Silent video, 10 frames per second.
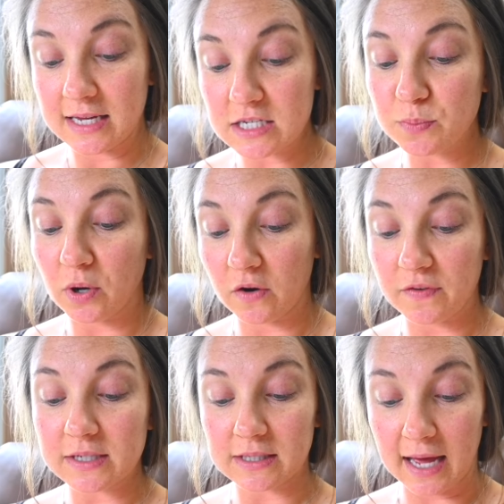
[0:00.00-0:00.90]
His
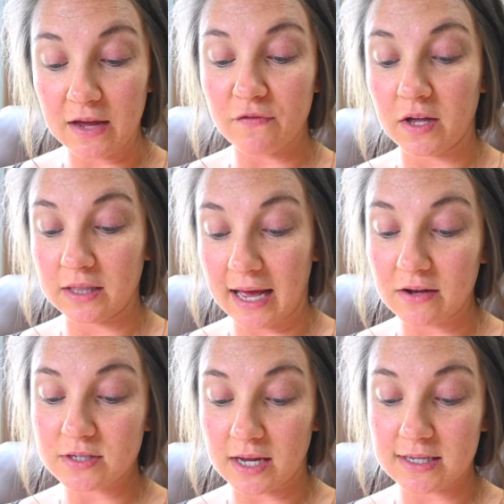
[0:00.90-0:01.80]
perfect life
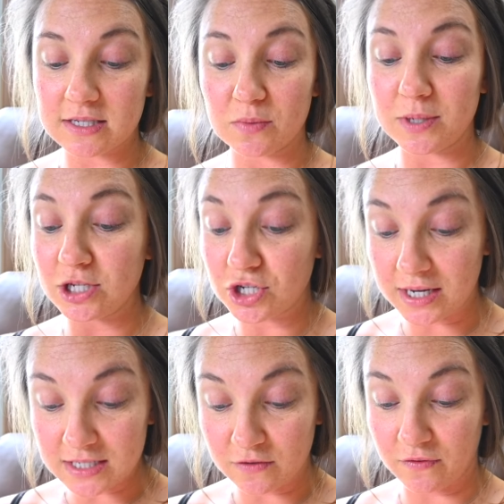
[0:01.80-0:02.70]
allows us to be
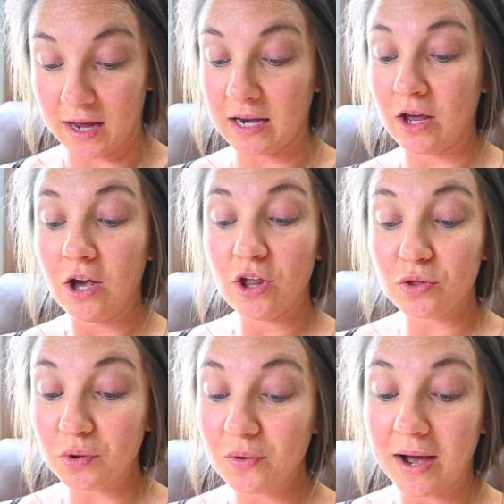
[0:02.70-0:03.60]
justified
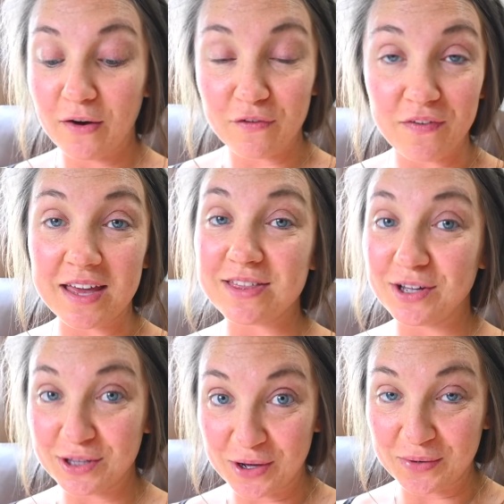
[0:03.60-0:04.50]
through our faith
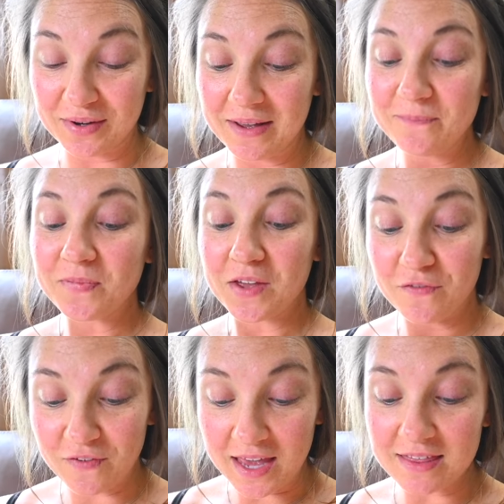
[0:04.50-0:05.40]
alone.
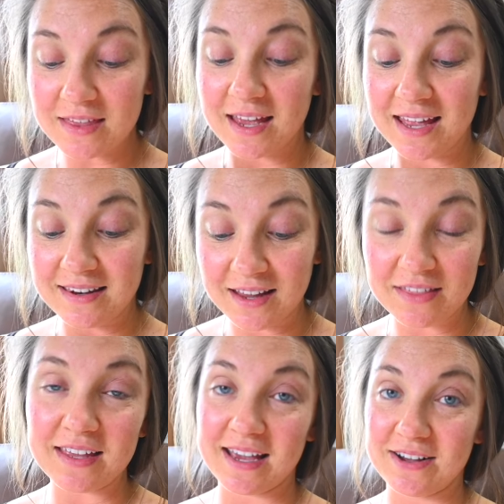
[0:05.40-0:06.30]
Faith and
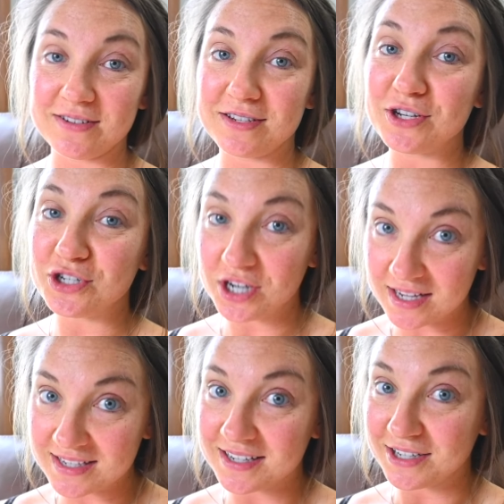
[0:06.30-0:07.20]
nothing else,
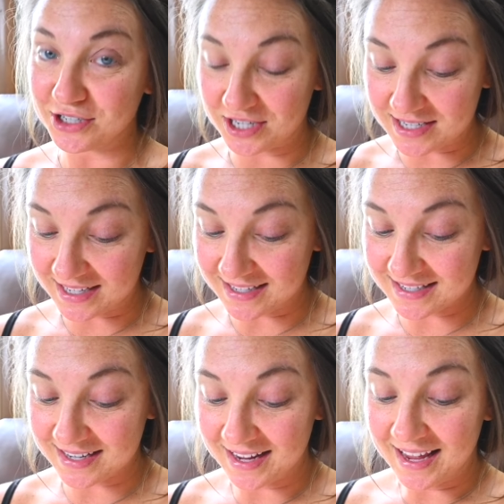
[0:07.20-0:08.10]
just Jesus.